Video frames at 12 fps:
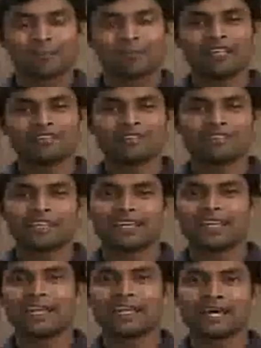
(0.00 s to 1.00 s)
places
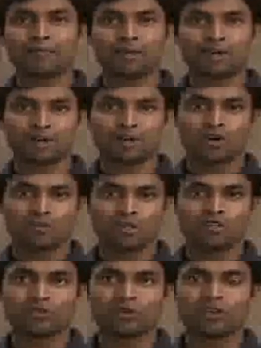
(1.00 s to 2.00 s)
like getapp.com
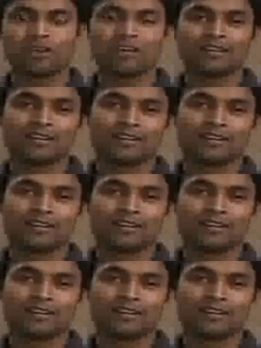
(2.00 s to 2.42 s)
and so on.